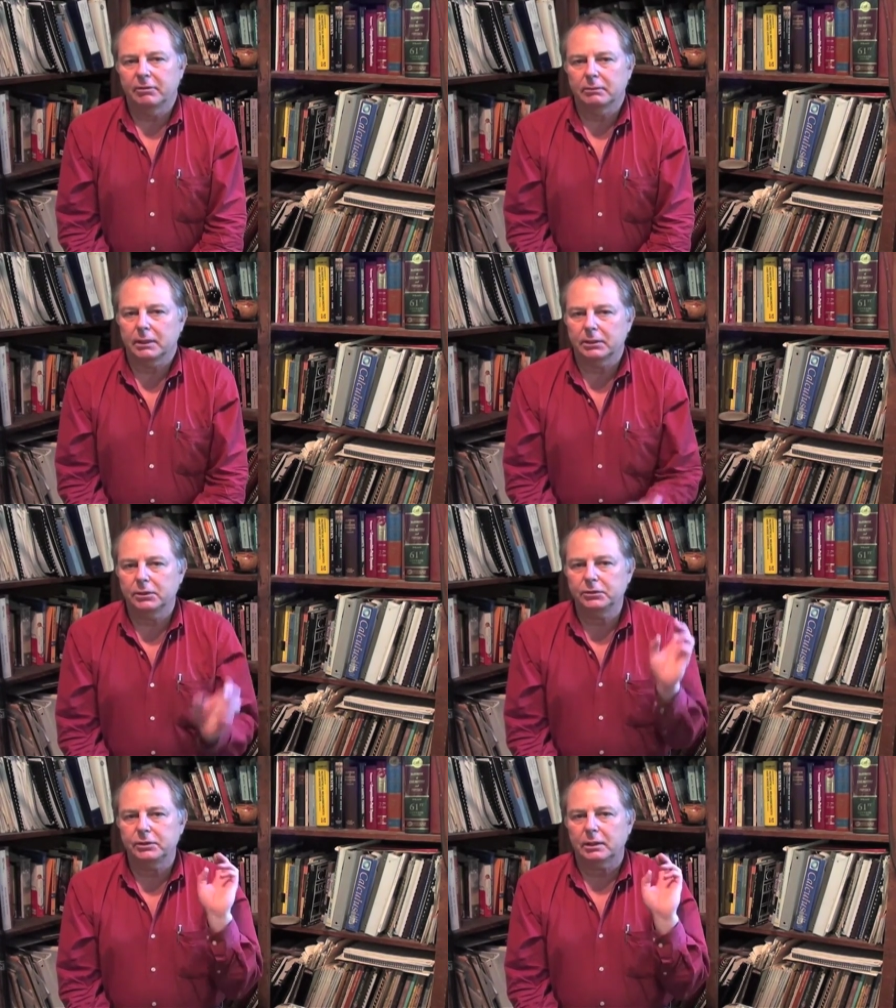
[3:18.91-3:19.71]
from
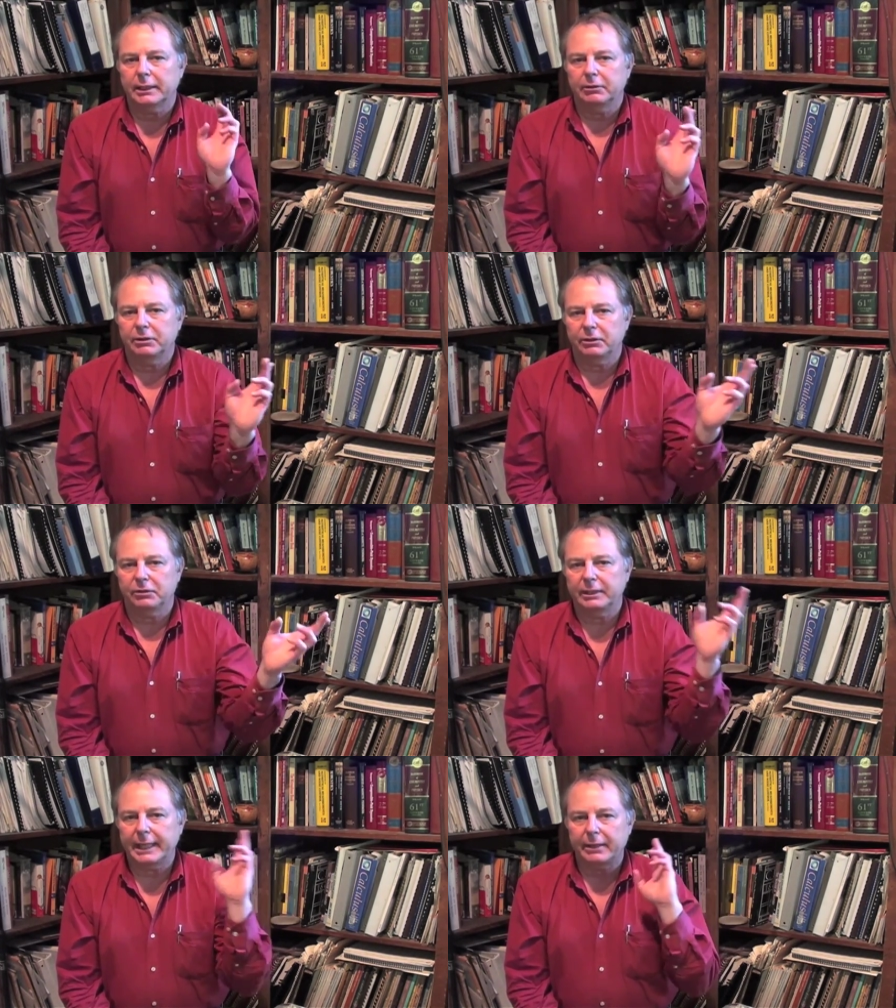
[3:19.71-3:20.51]
acoustical energy
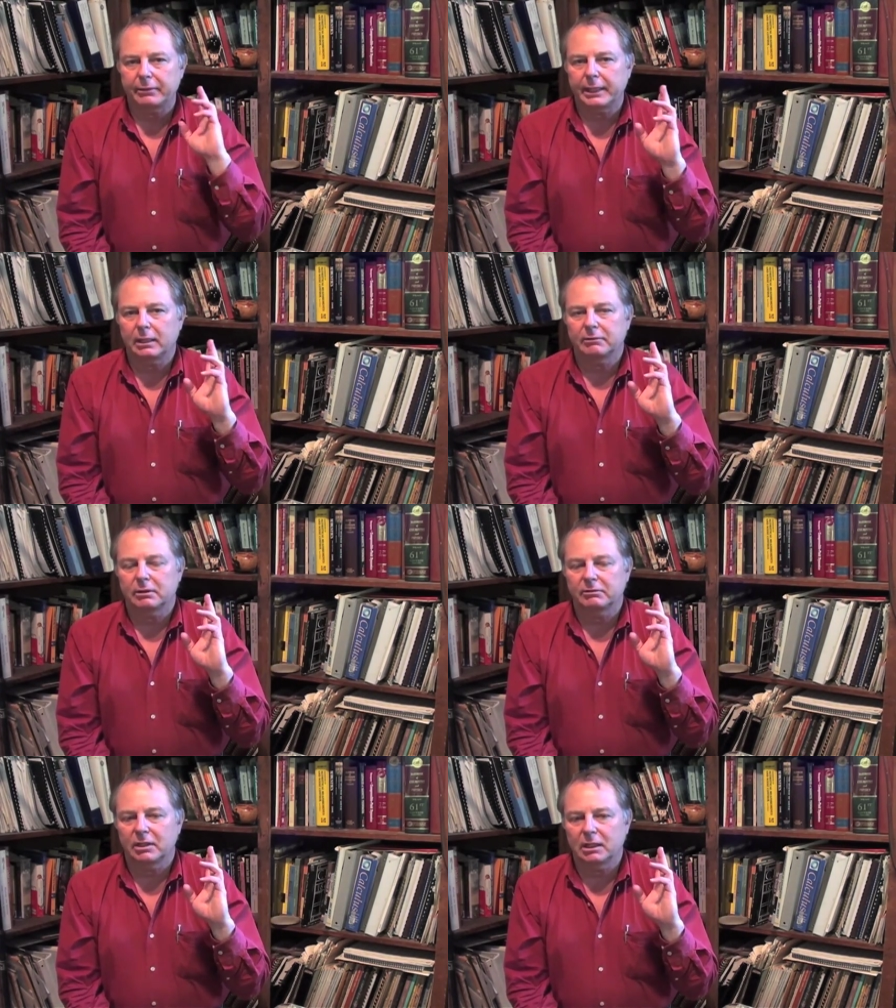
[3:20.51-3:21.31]
that's gathered out of
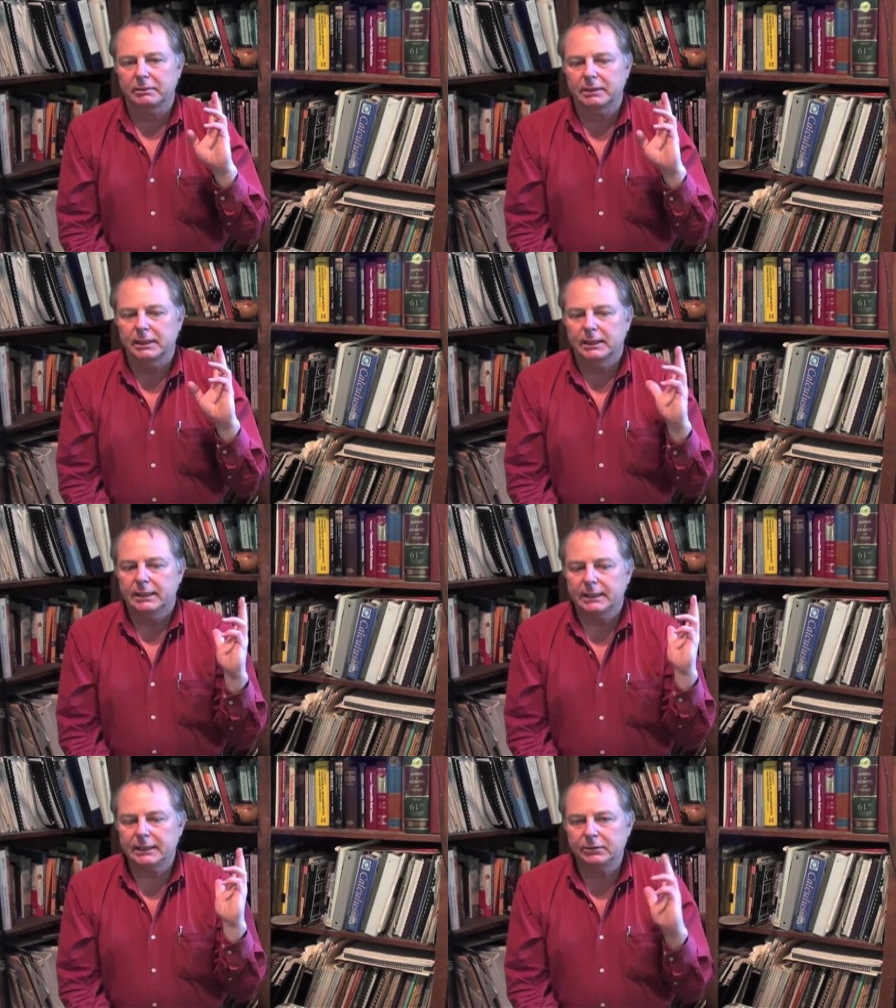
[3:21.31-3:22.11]
our environment
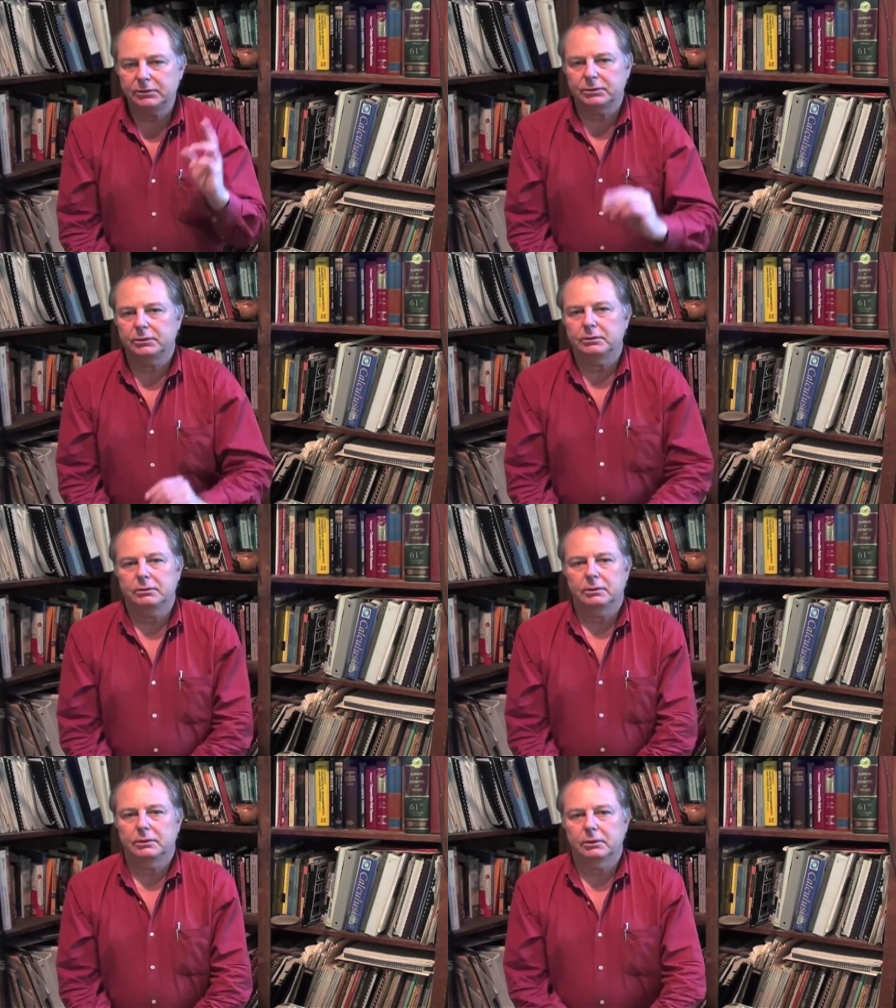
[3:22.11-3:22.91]

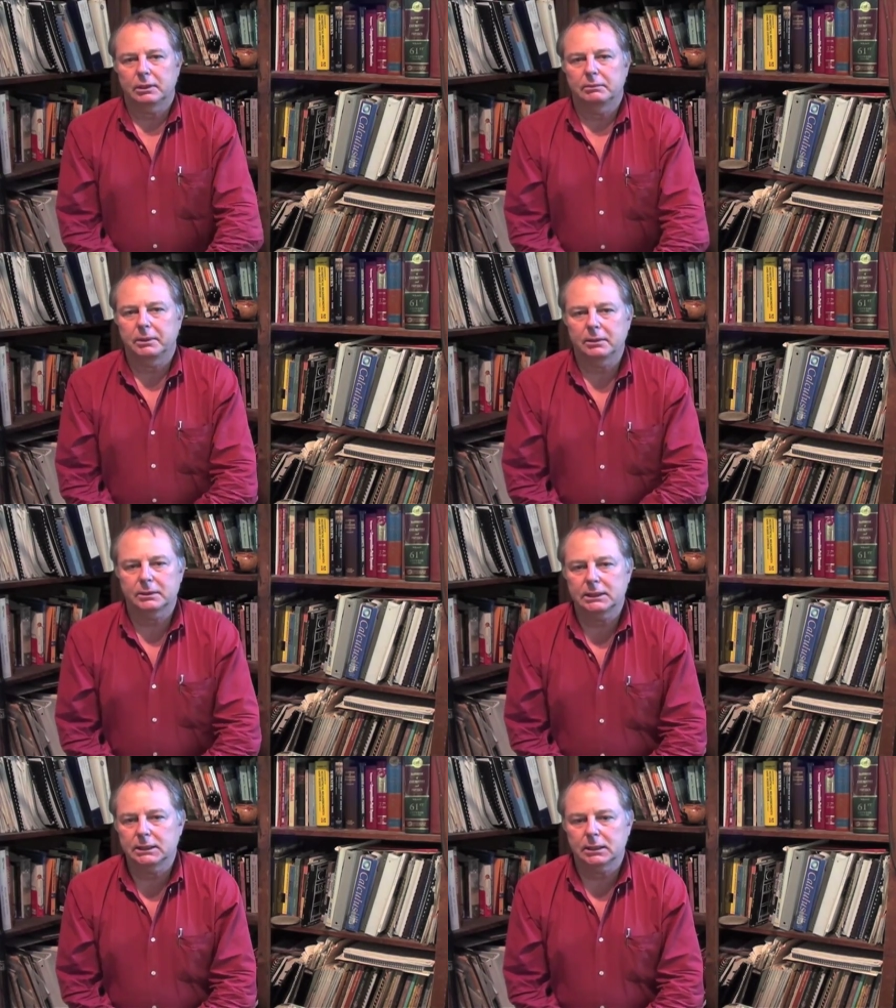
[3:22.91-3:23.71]
into the neural
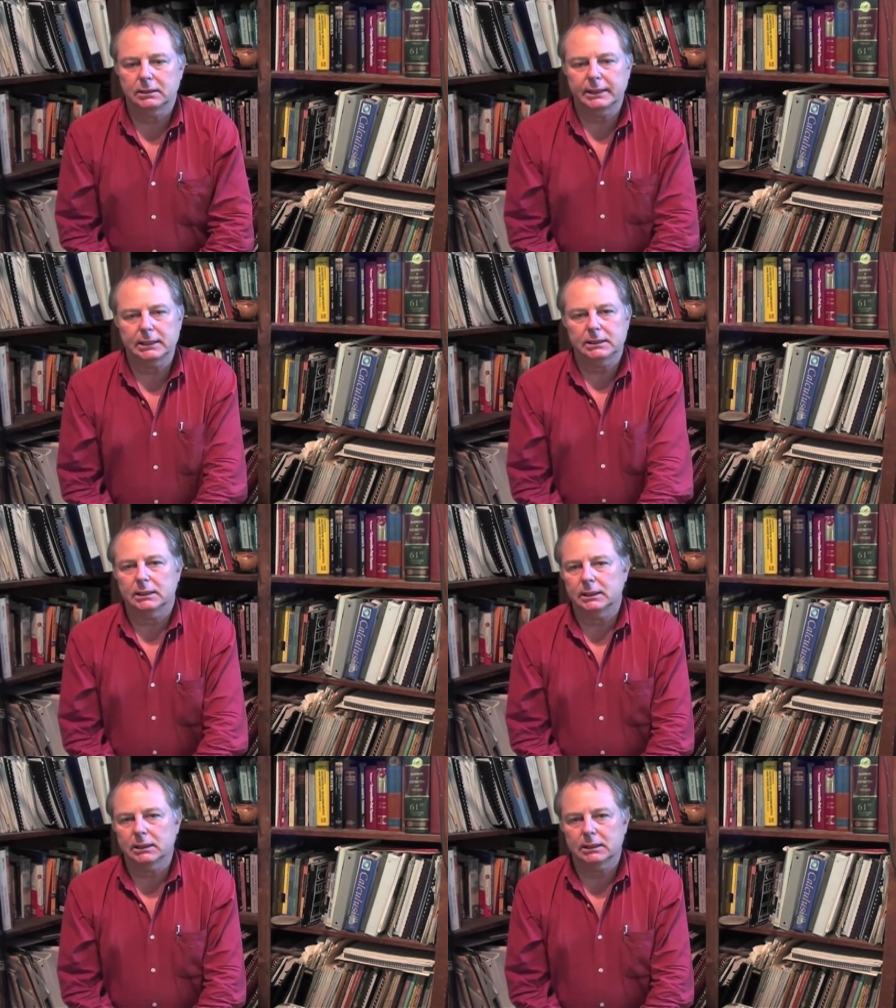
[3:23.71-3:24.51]
impulse is our
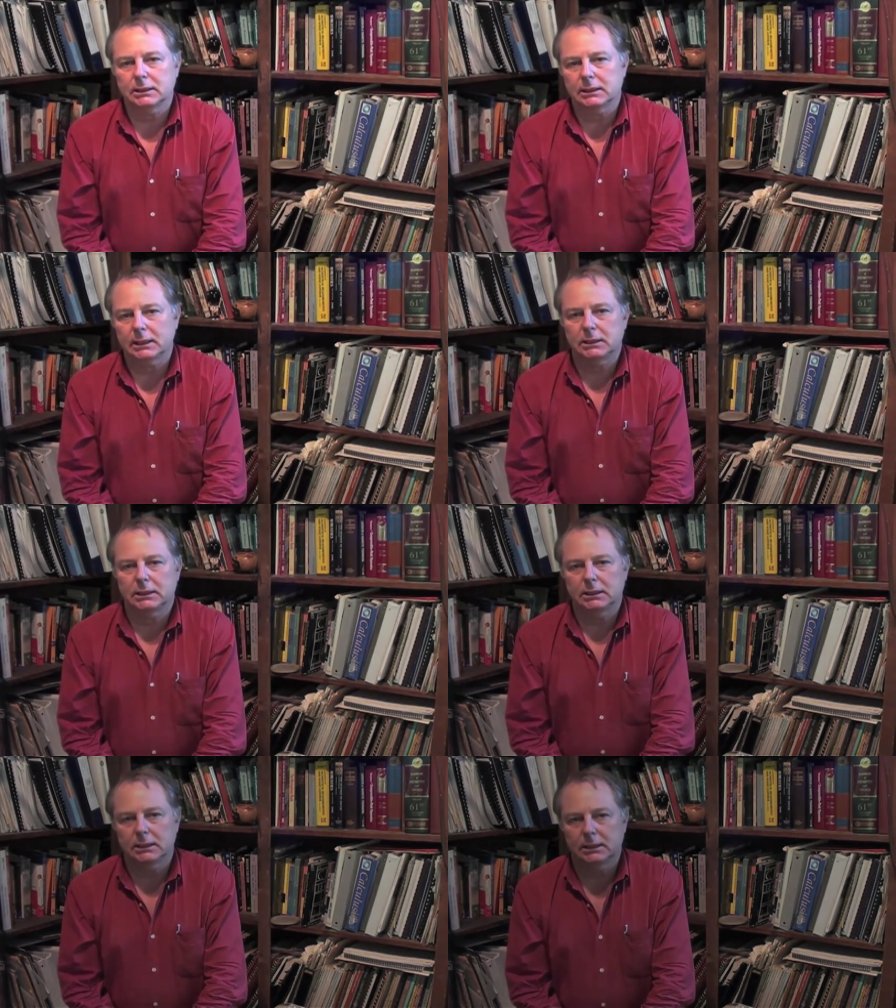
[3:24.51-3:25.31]
next little
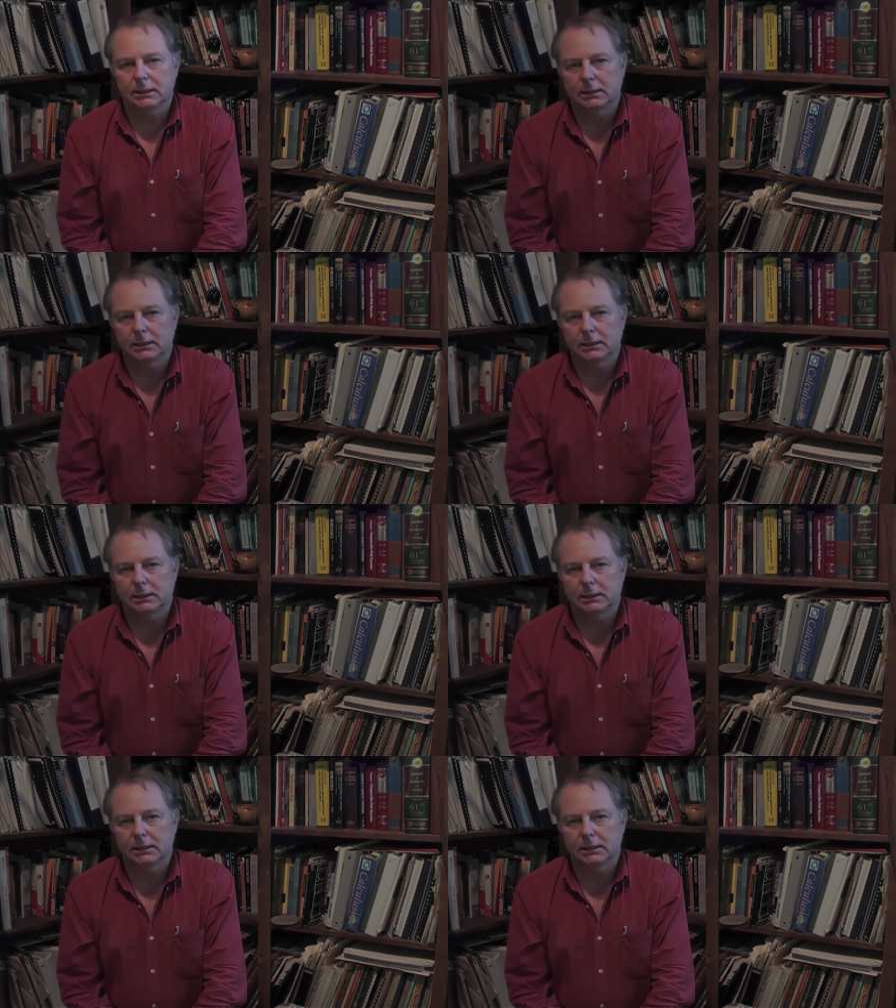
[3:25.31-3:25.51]
session.